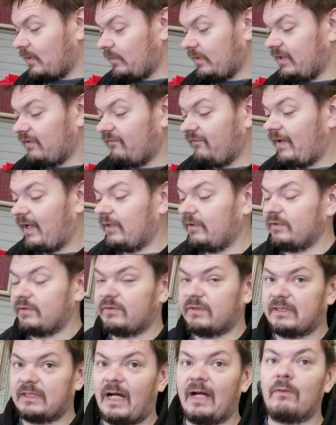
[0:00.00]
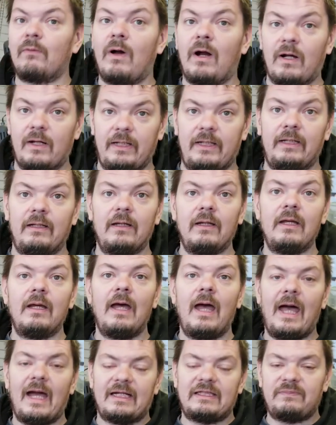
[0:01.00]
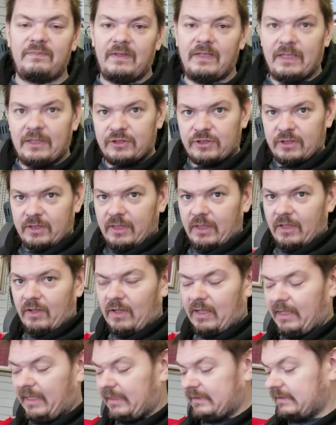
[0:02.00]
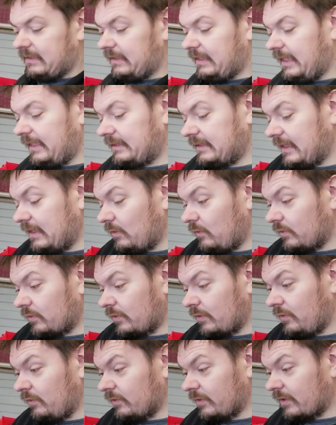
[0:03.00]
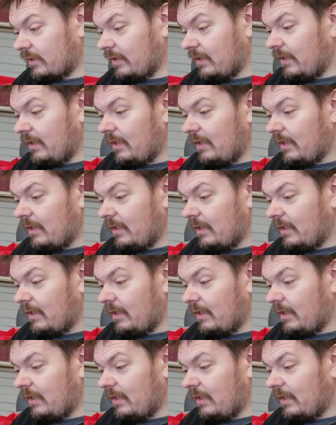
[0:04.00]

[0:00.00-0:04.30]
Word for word: The value is skyrocketing exponentially uh, as the dates get older and older.